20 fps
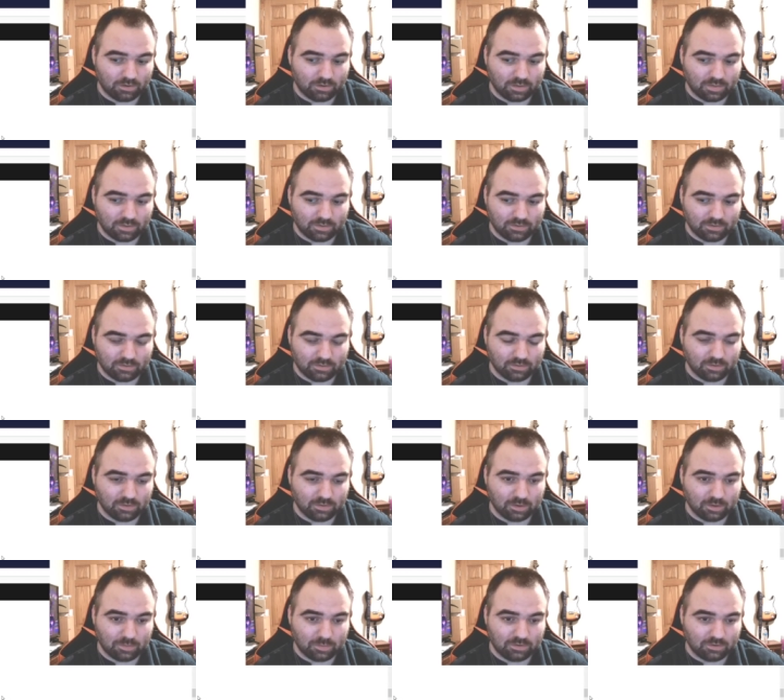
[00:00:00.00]
And this is a
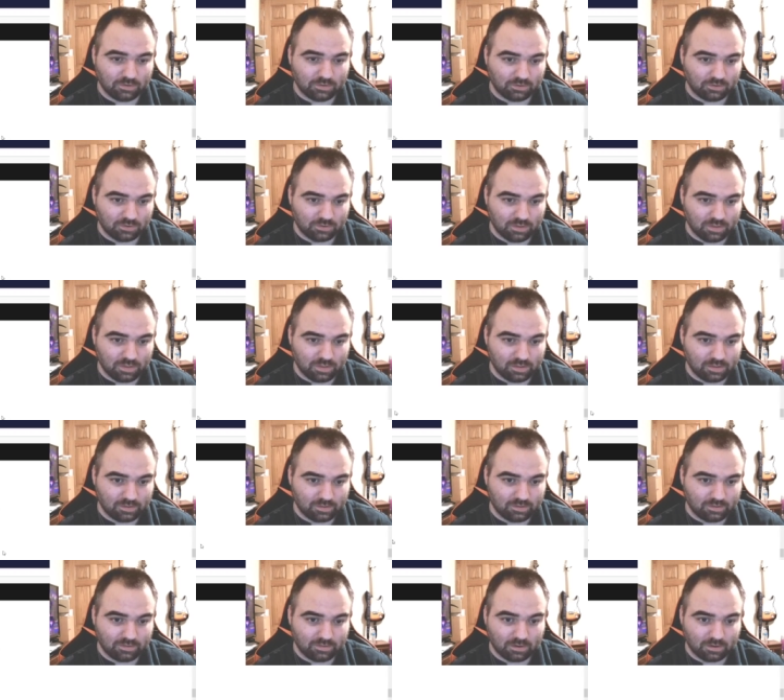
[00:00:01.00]
little bit just
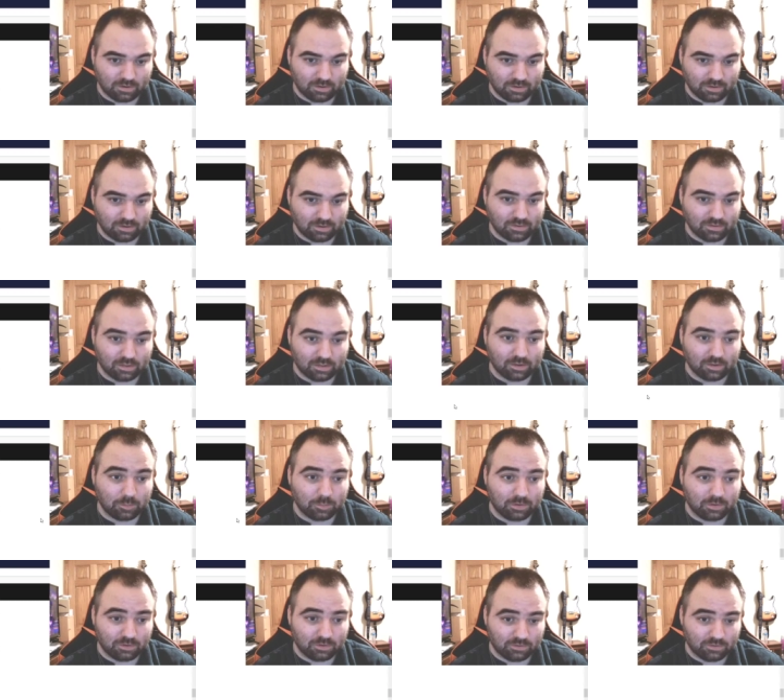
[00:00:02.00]
starting to get to a little
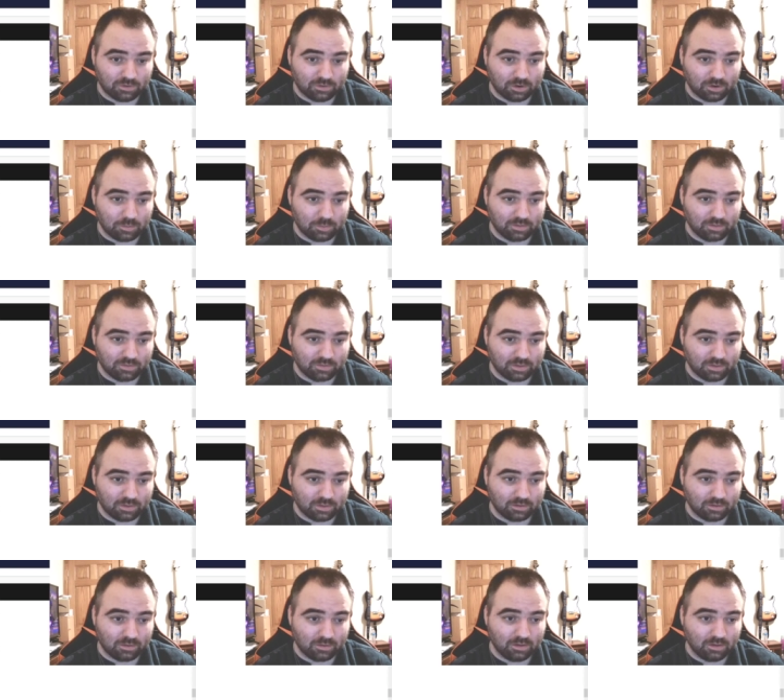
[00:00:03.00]
bit disturbing
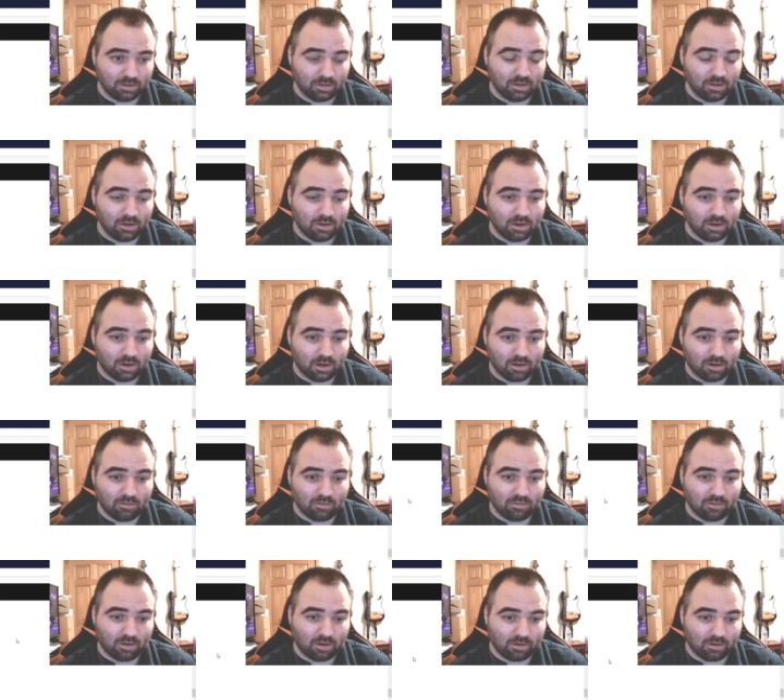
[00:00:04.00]
thing
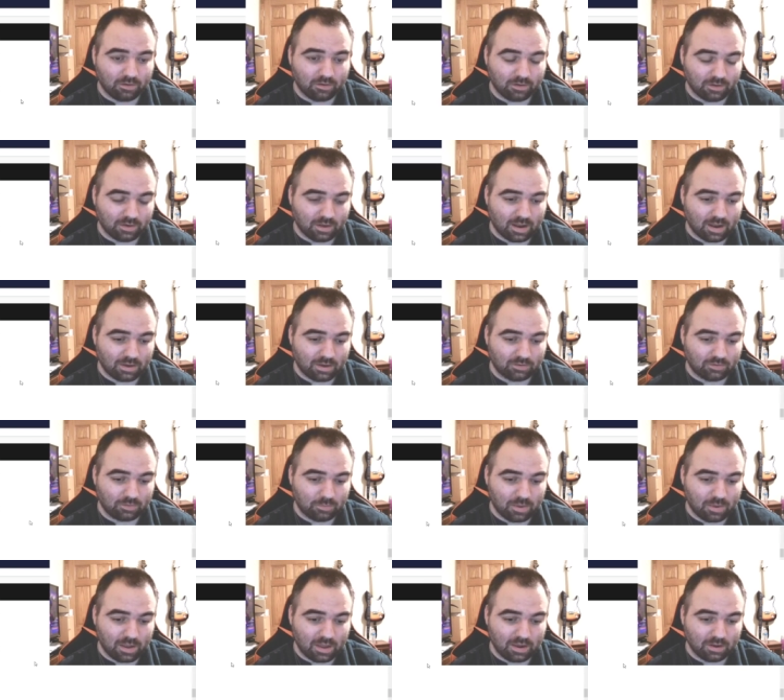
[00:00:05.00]
of art and not actually
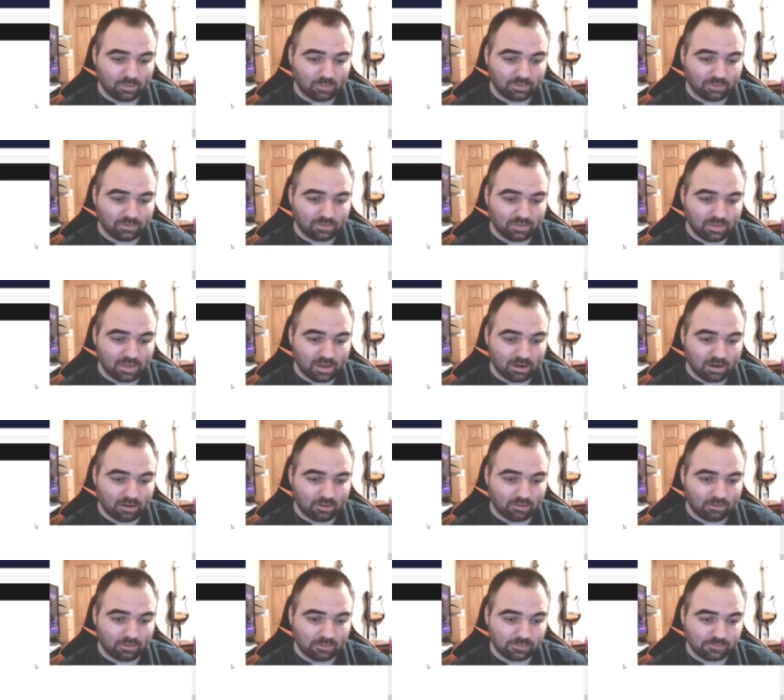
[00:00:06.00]
painting what's
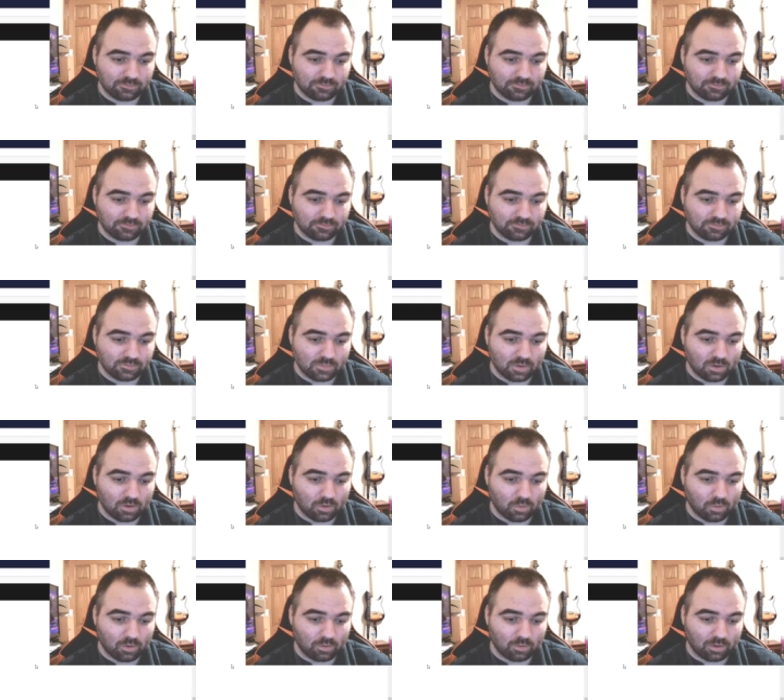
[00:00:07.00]
there
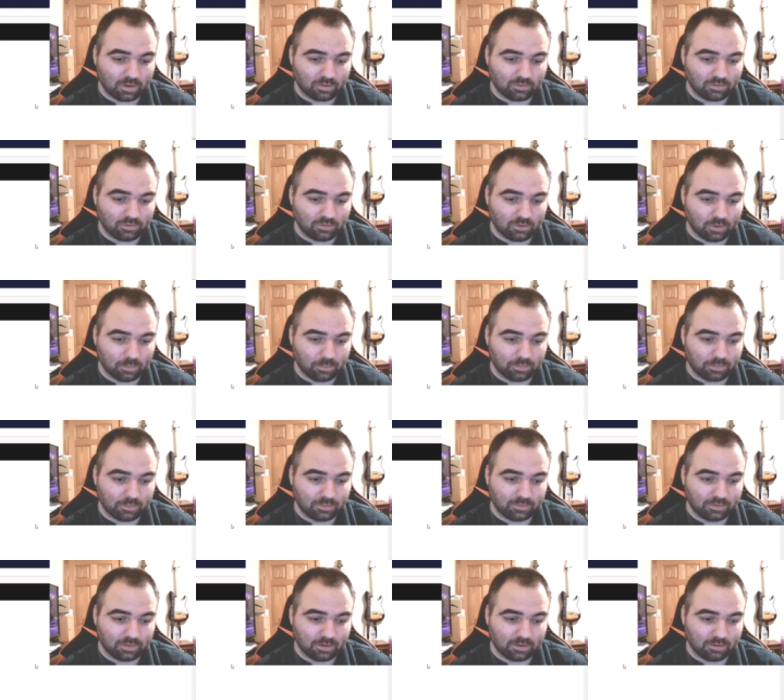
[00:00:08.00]
or actually sculpting what's
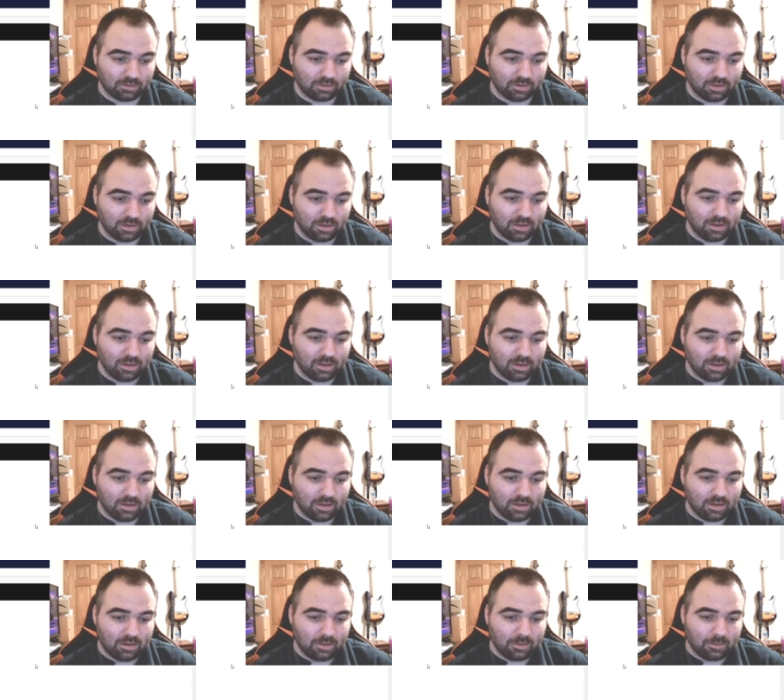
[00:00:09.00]
there.
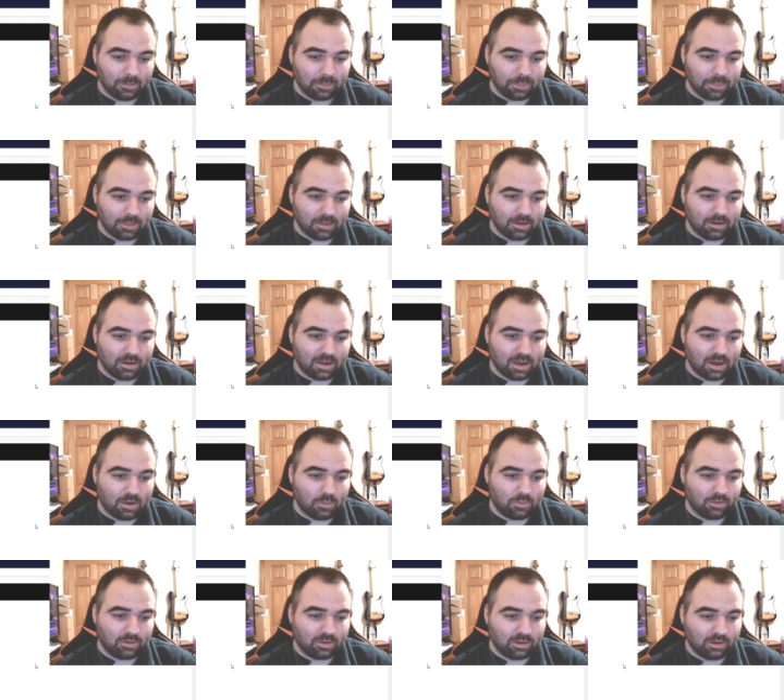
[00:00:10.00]
Now
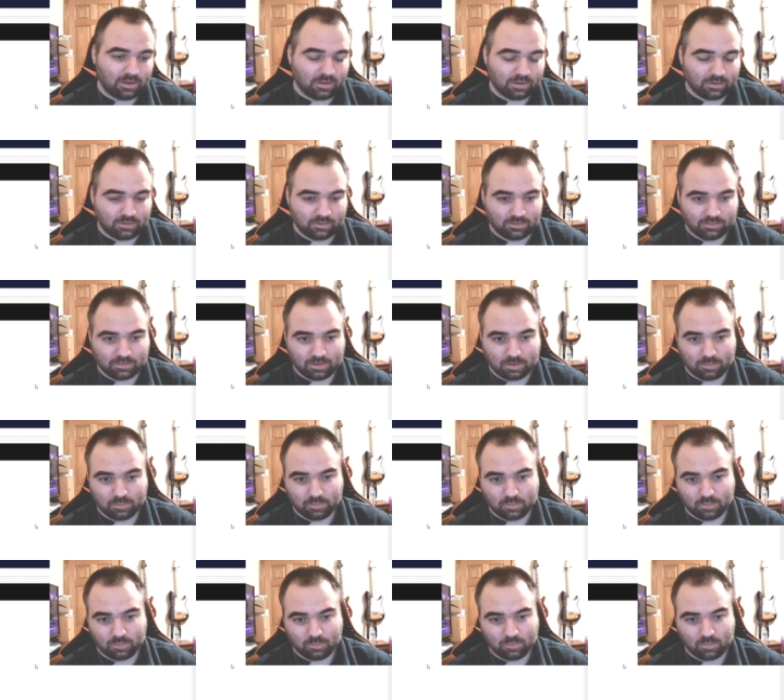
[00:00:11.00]
we're getting into
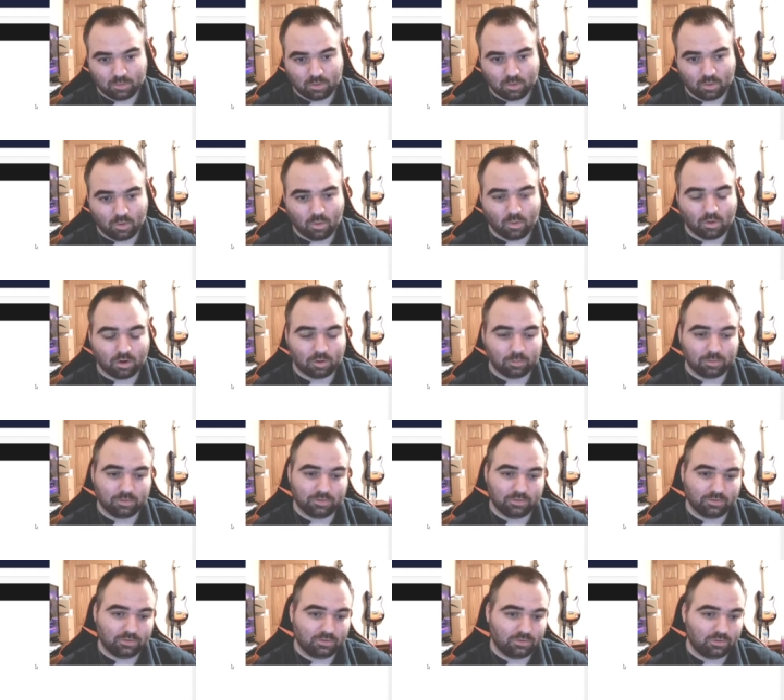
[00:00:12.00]
some horrible,
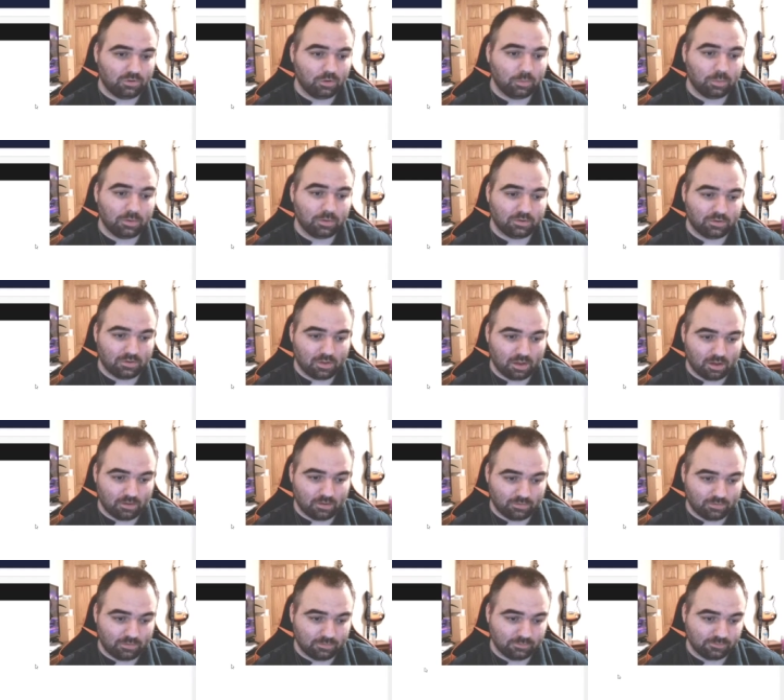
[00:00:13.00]
stupid
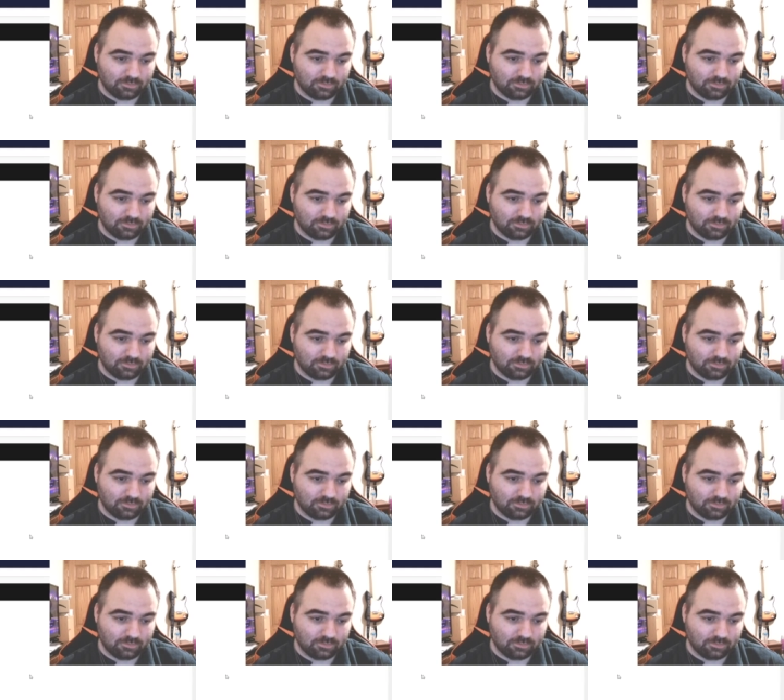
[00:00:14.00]
stuff.